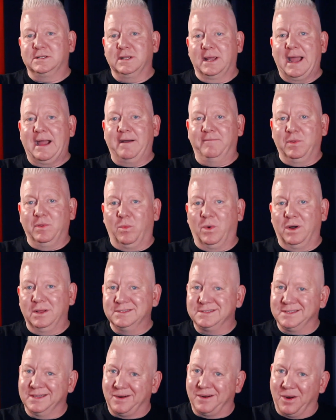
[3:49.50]
to have the
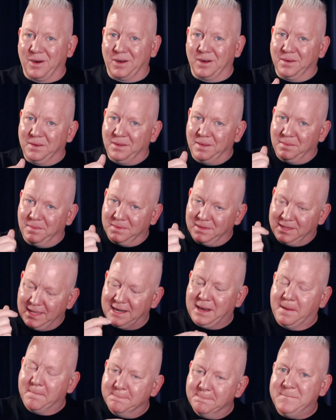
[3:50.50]
ones that are
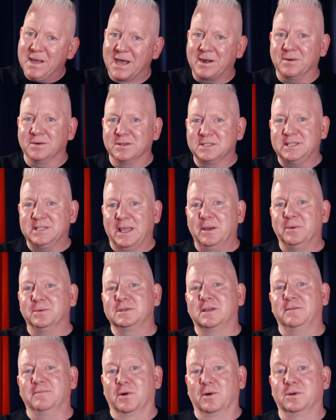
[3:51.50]
getting better sales
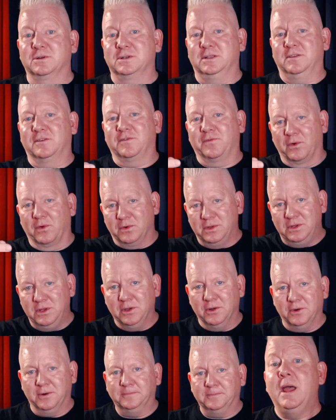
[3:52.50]
conversions for
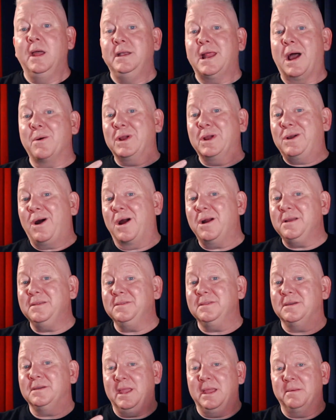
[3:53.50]
you. Now, regarding
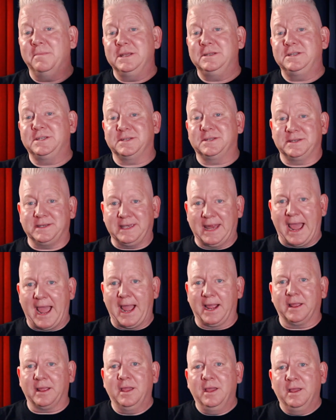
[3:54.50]
the image
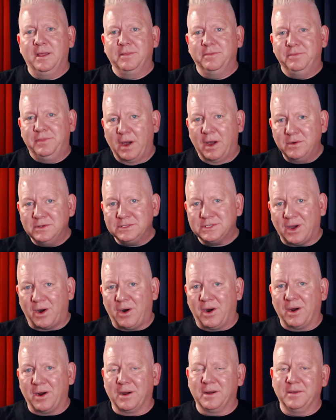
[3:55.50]
stack, those
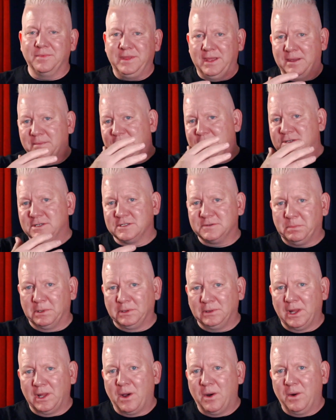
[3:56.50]
are the images
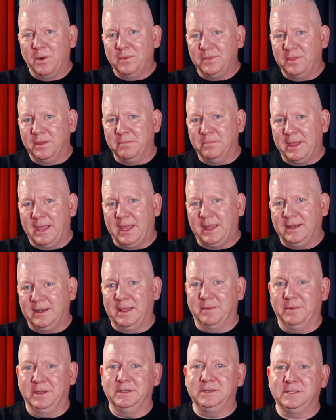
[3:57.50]
below the main
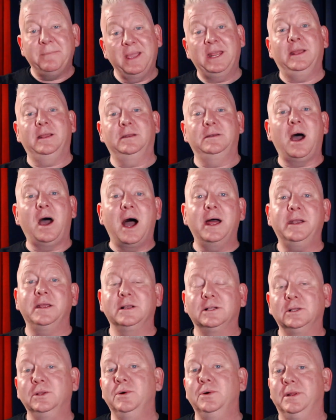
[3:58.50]
image, meaning not
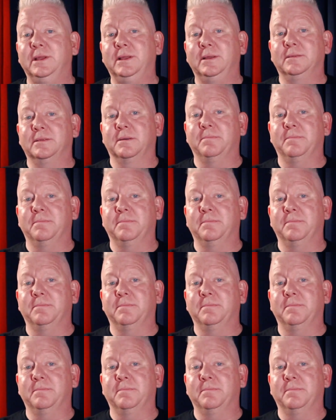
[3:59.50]
including the